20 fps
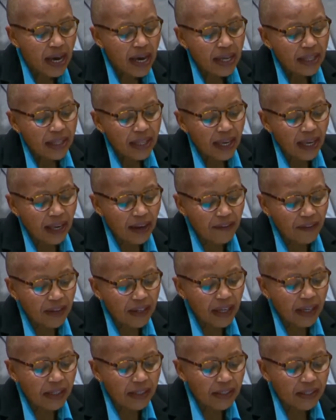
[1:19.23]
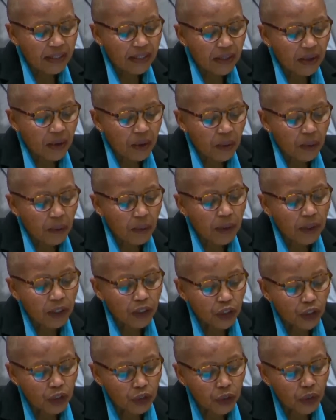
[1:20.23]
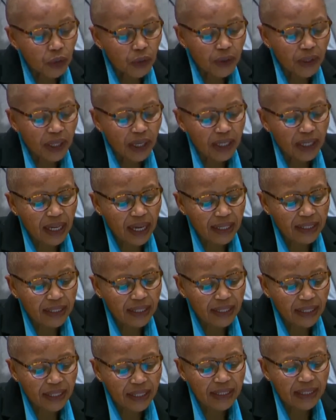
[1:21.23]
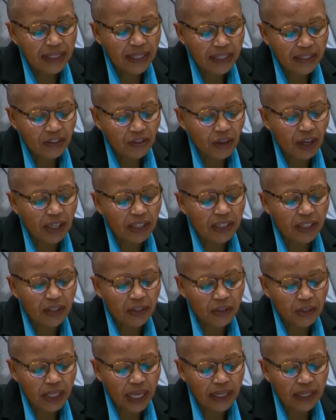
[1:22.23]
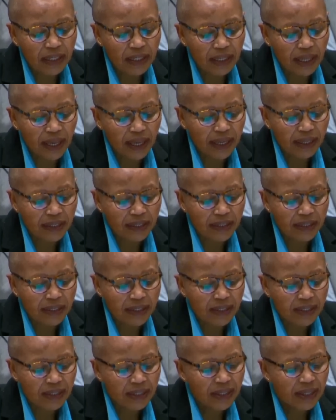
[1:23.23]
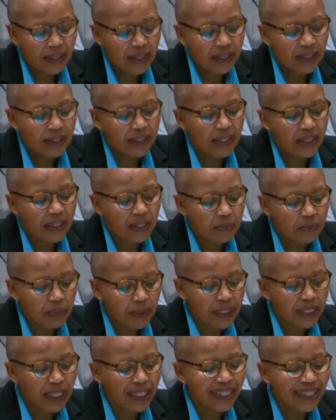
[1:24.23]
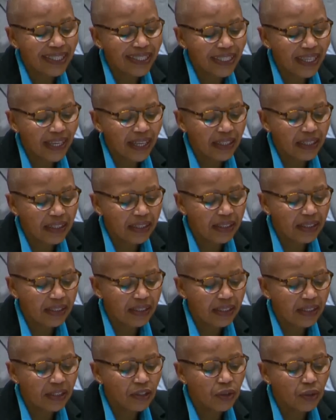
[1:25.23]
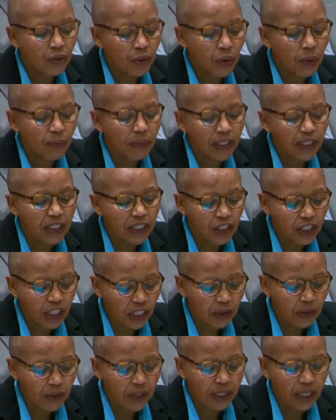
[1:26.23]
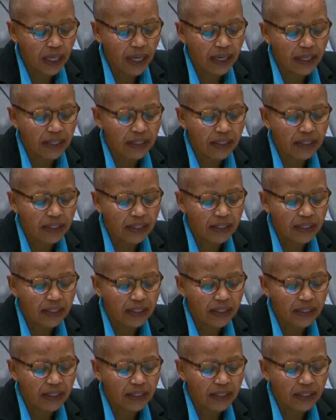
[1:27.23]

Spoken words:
The evidence will show that undergirding Israel genocidal acts is the special intent to commit genocide,